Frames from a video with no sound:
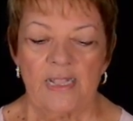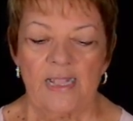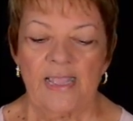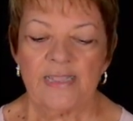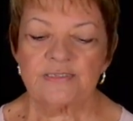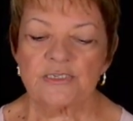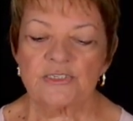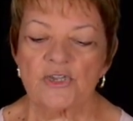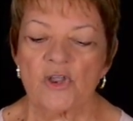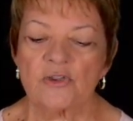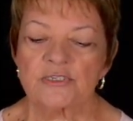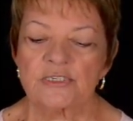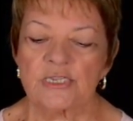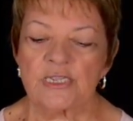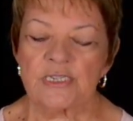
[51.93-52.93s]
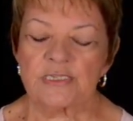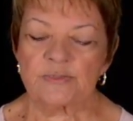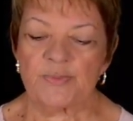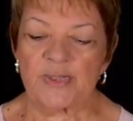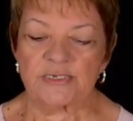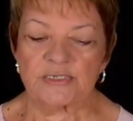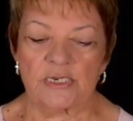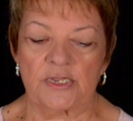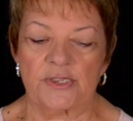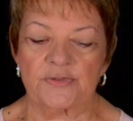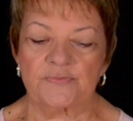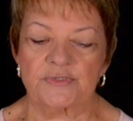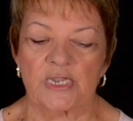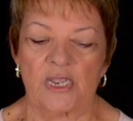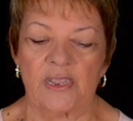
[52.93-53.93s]
As a doctor, he spent a lot
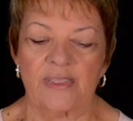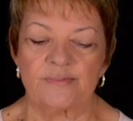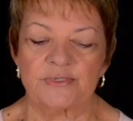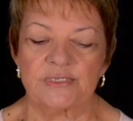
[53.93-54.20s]
of time